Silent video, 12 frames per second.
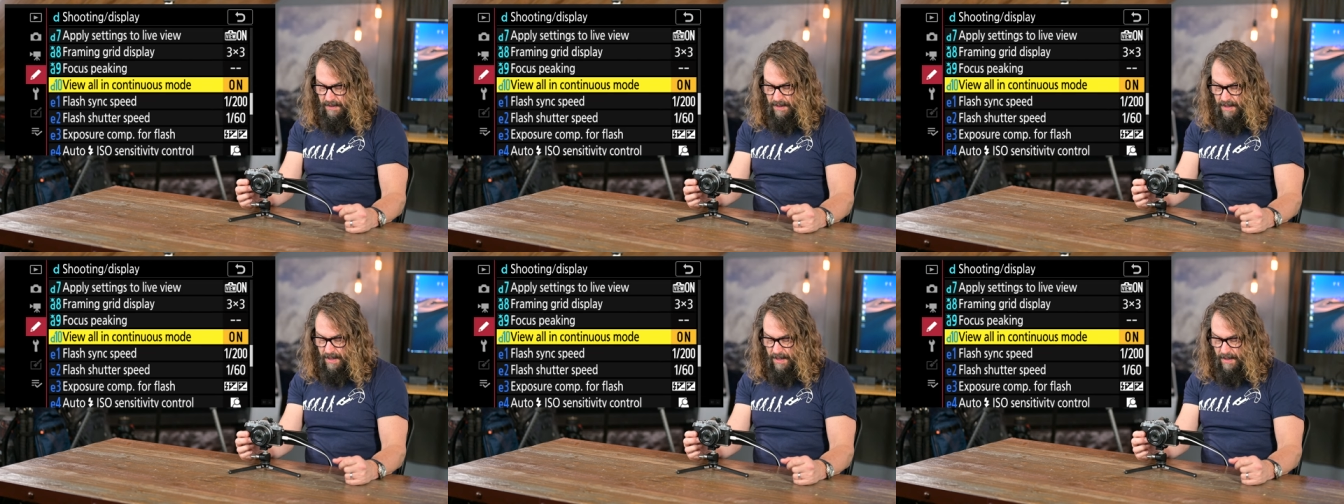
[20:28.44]

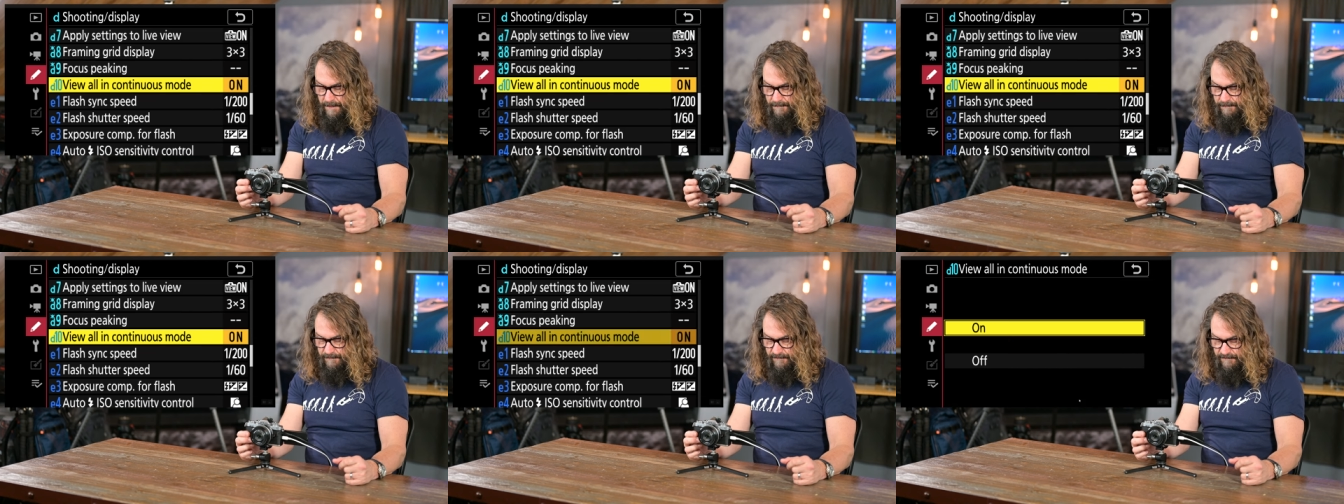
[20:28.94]

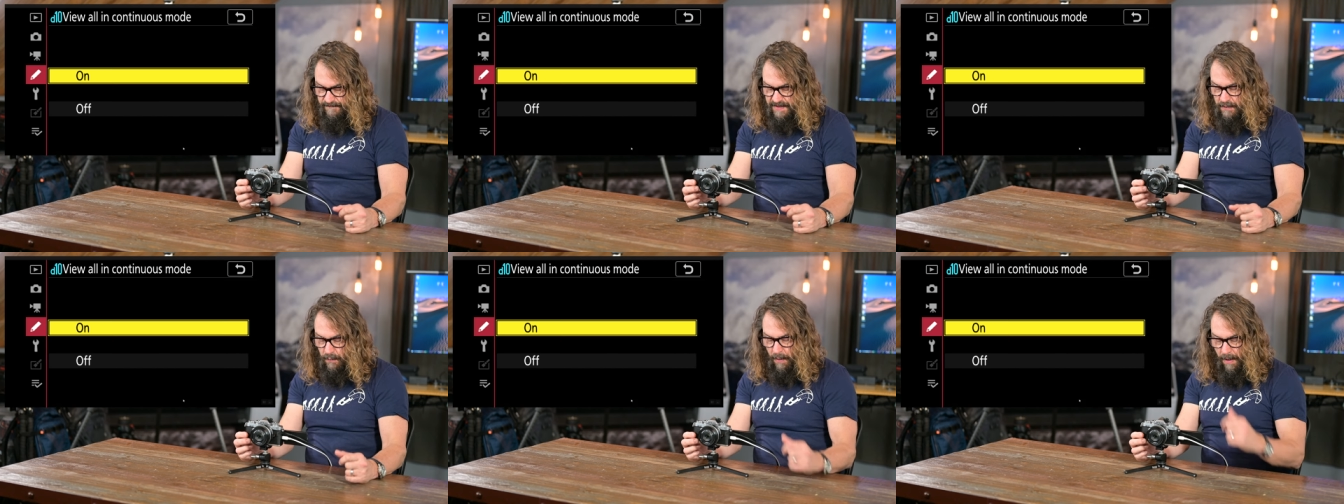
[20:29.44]
Um,
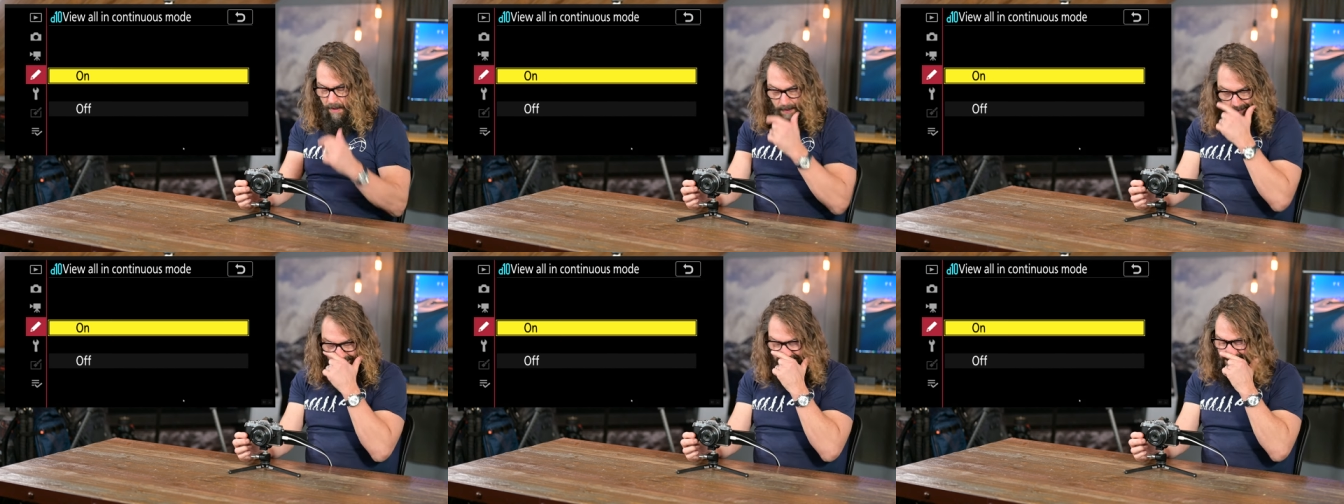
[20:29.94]
view
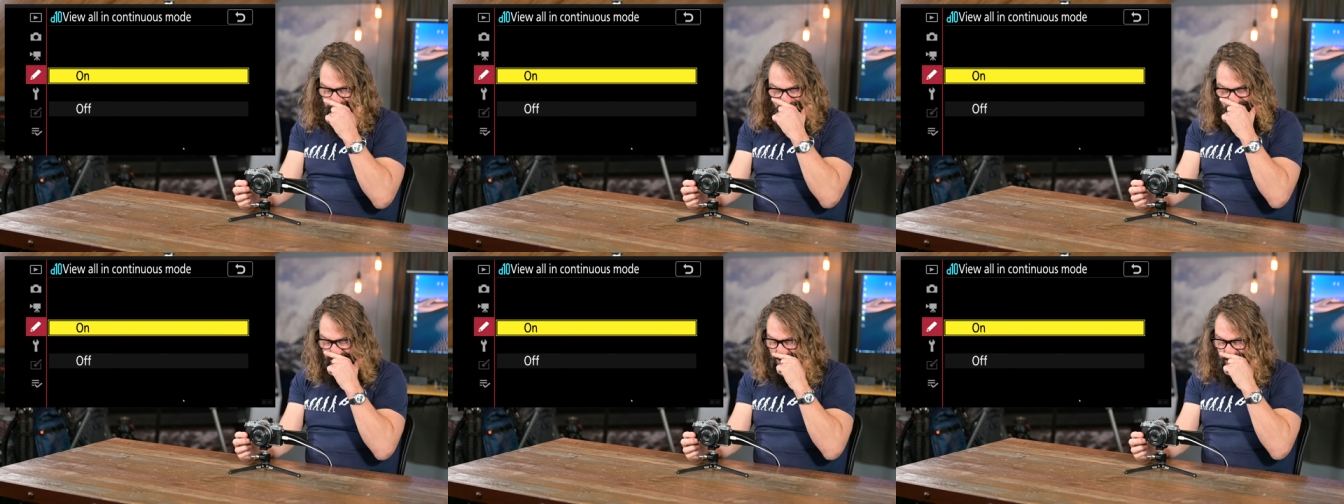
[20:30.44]
all in
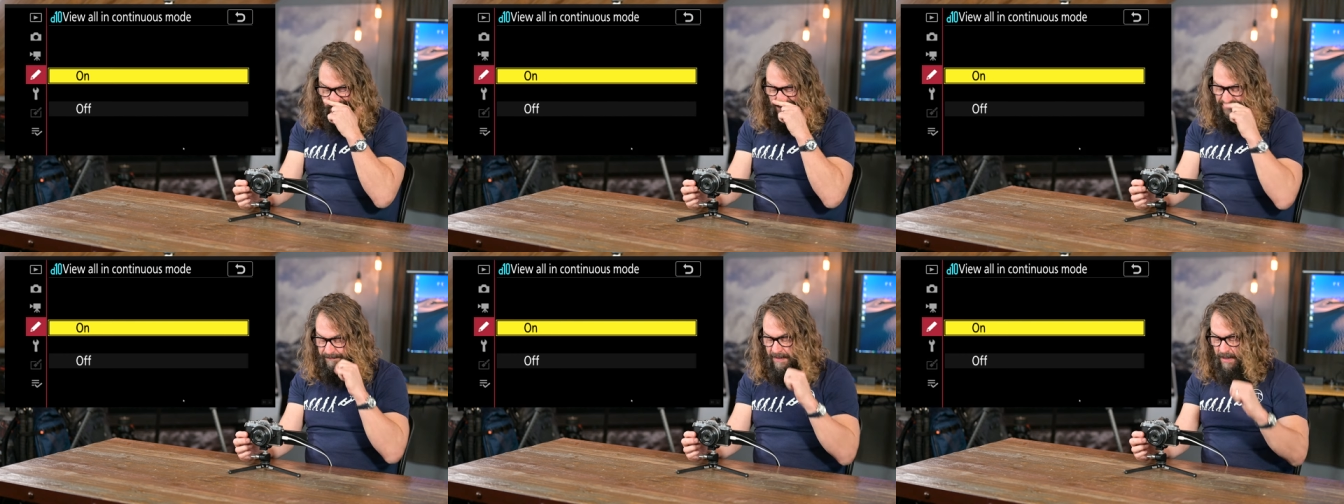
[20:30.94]

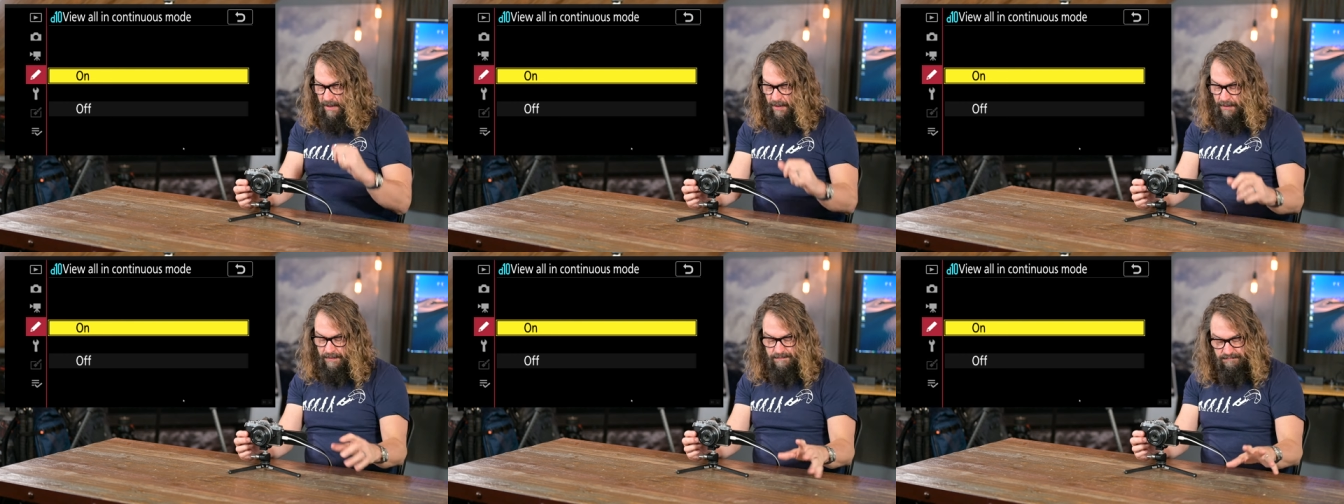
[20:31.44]
continuous
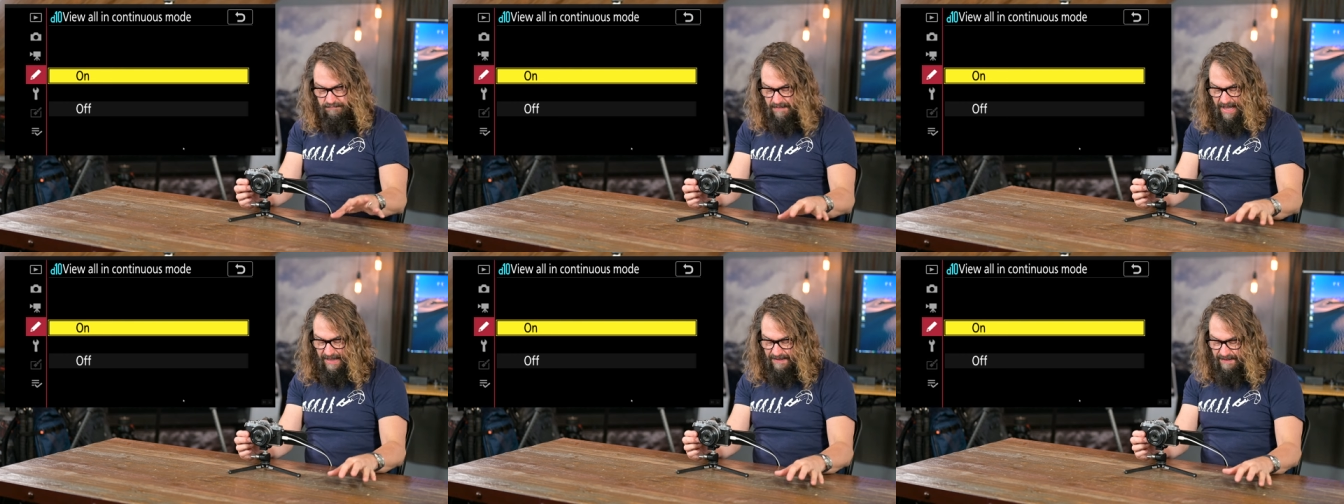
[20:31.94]
mode.
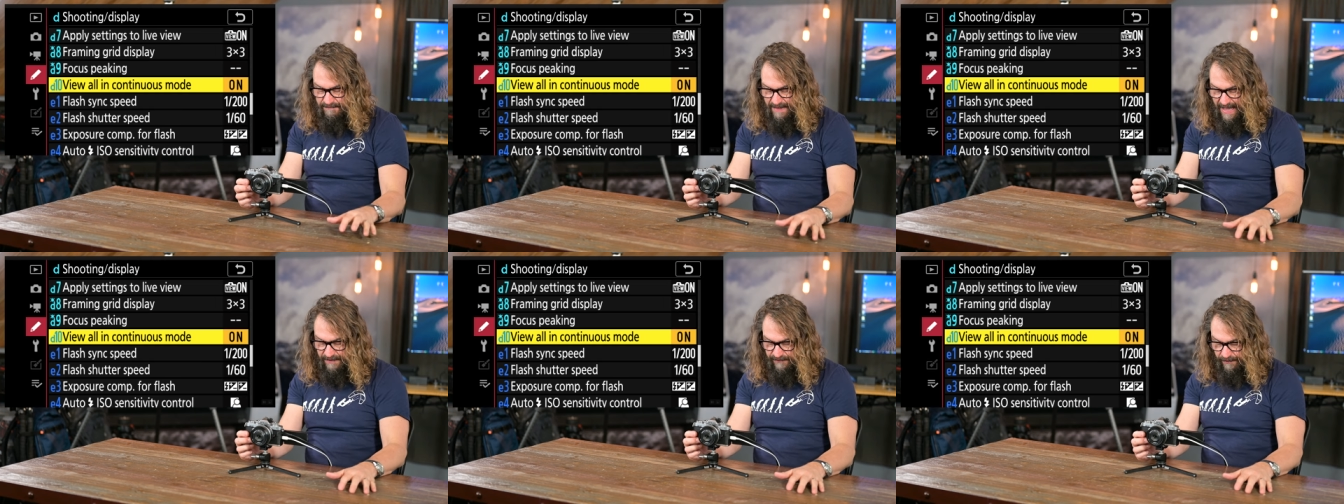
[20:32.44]
I leave
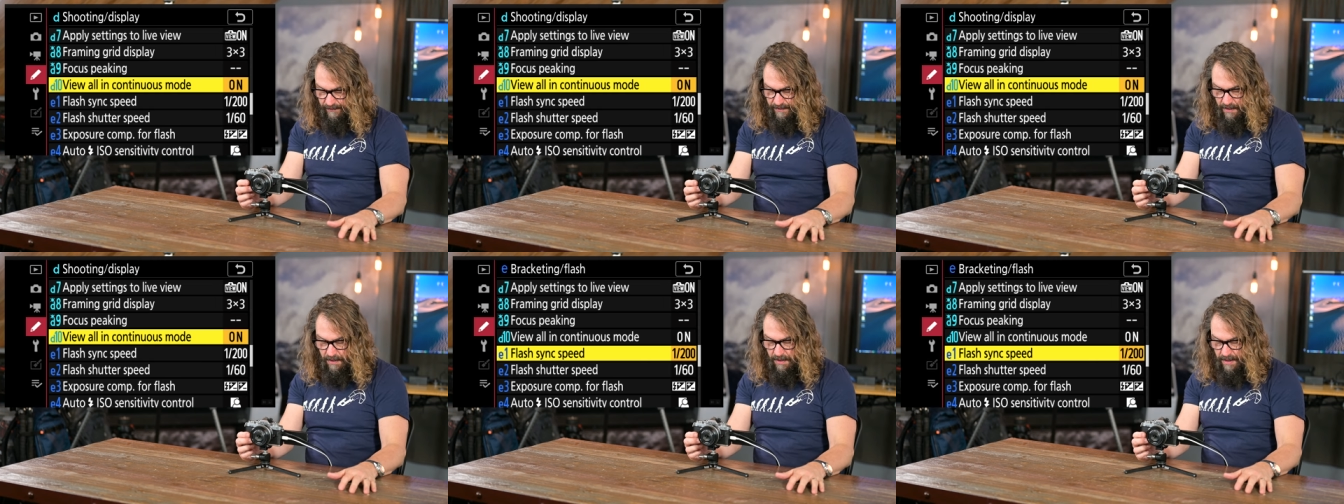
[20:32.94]
that
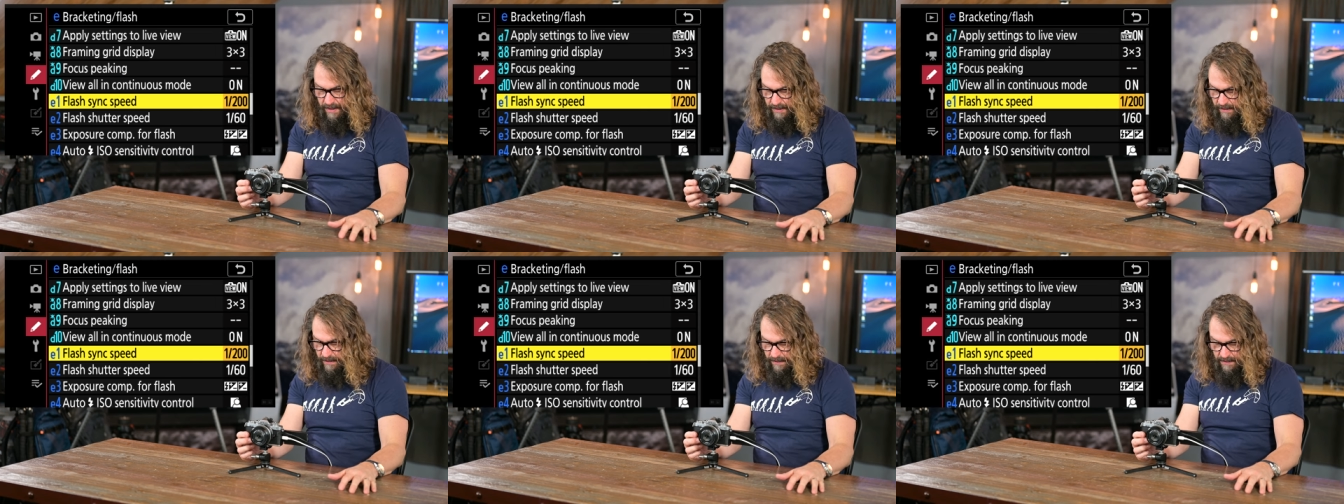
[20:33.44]
turned
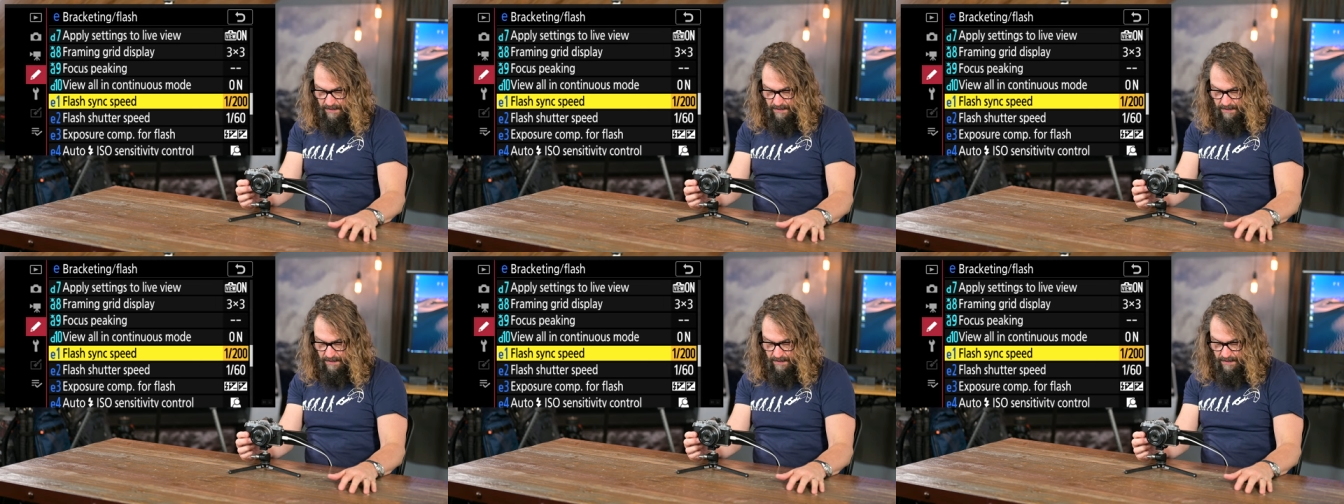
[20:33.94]
on.